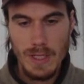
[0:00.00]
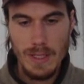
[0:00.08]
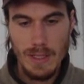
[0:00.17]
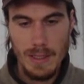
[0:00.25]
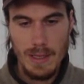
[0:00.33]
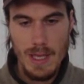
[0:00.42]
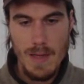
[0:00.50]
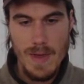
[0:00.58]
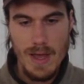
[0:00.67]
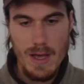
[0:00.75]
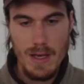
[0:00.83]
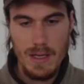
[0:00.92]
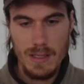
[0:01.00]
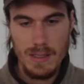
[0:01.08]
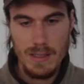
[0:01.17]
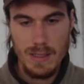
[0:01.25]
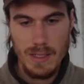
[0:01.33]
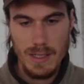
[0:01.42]
And the thing about our
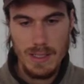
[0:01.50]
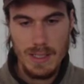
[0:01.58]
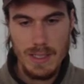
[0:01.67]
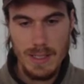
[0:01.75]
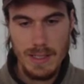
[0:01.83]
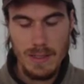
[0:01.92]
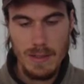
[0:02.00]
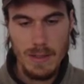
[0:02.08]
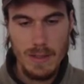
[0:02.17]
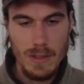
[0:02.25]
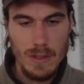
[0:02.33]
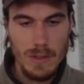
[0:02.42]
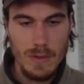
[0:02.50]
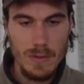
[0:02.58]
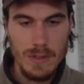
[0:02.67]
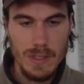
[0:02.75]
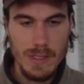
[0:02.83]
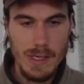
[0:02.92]
society, like
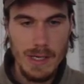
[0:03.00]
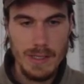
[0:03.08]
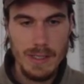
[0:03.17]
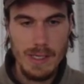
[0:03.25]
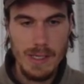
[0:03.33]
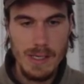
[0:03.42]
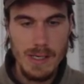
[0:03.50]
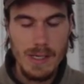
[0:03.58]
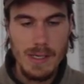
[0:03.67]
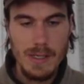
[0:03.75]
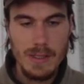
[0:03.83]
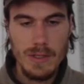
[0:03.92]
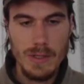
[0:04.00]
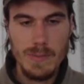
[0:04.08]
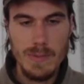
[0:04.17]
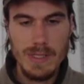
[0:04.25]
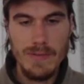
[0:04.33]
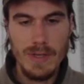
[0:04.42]
whose society, it's not
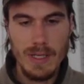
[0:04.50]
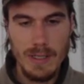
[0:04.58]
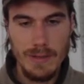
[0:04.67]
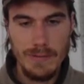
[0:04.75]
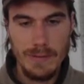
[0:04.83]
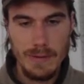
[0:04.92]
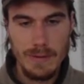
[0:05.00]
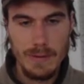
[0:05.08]
specific enough.